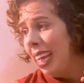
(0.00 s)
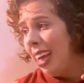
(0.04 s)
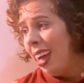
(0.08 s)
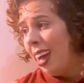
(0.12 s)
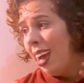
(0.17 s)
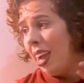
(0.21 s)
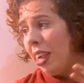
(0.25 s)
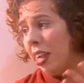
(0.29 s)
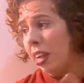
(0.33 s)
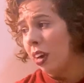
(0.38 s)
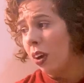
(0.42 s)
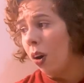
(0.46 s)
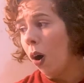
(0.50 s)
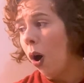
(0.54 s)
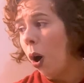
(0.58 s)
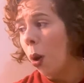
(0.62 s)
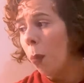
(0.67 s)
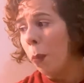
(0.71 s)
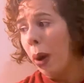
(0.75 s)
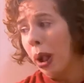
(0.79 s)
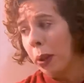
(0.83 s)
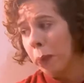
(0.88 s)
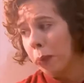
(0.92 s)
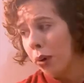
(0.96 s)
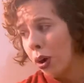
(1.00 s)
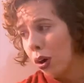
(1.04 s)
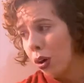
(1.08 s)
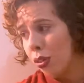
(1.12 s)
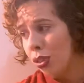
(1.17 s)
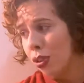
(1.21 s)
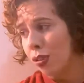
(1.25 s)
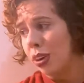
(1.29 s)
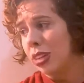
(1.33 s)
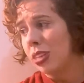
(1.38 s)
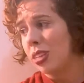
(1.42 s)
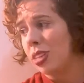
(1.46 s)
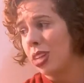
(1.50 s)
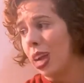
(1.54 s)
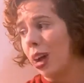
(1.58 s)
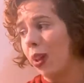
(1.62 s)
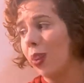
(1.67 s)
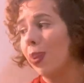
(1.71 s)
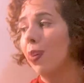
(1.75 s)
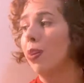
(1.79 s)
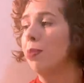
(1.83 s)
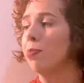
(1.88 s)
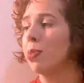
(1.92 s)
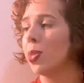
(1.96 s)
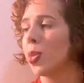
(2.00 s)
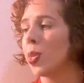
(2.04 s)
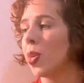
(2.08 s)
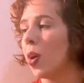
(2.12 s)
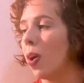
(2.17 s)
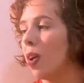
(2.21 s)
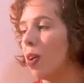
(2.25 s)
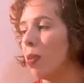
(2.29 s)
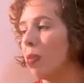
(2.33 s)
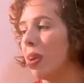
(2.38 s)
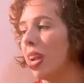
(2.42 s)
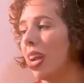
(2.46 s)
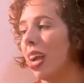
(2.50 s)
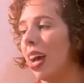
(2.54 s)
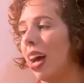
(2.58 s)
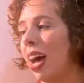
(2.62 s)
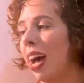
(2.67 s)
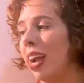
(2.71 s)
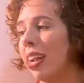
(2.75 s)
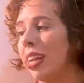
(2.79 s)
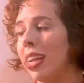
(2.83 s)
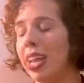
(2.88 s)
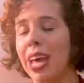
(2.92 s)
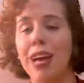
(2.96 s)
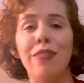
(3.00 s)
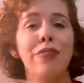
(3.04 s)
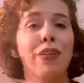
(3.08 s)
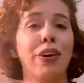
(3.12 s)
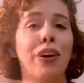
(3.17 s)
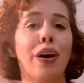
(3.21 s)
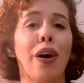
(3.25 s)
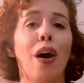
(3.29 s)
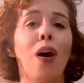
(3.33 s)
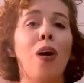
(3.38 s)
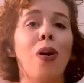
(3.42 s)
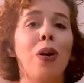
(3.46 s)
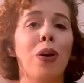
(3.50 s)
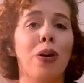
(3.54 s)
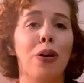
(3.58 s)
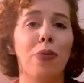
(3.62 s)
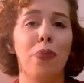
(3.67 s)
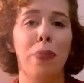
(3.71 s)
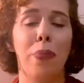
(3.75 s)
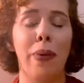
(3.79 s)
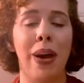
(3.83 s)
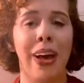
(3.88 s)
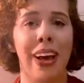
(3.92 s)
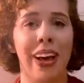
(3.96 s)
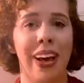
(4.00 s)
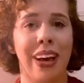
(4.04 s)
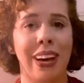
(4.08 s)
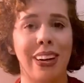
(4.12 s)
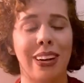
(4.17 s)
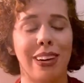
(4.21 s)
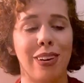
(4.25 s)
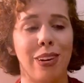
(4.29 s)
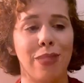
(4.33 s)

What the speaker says: I call my mother and tell her I'm sorry. I never call her back.